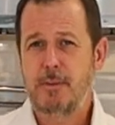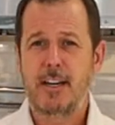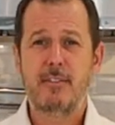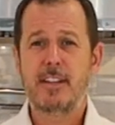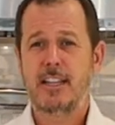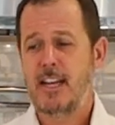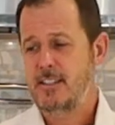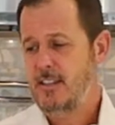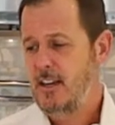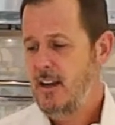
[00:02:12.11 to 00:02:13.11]
But
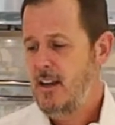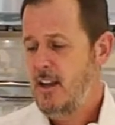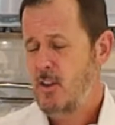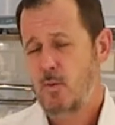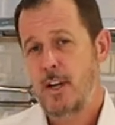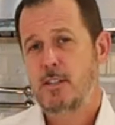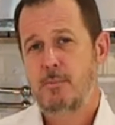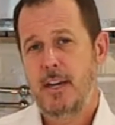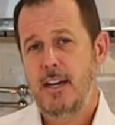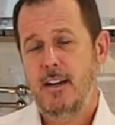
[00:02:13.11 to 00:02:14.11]
nevertheless, the
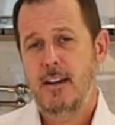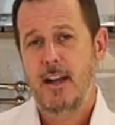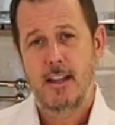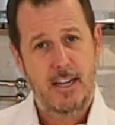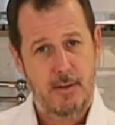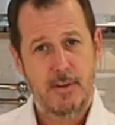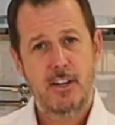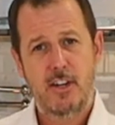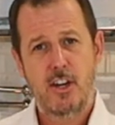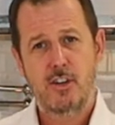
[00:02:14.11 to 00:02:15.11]
recipe that I'm
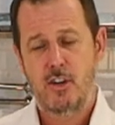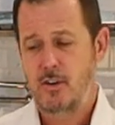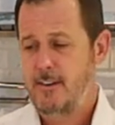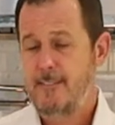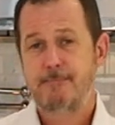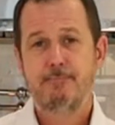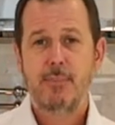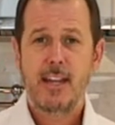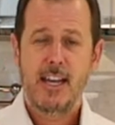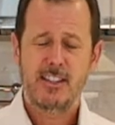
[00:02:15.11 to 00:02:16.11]
going to teach you
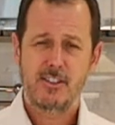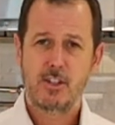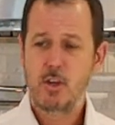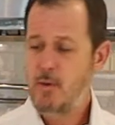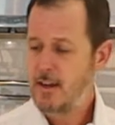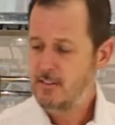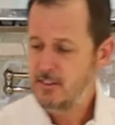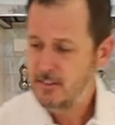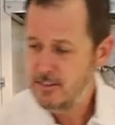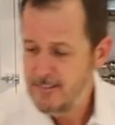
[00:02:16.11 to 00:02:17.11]
has 2
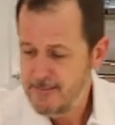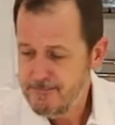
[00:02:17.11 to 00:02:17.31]
ounces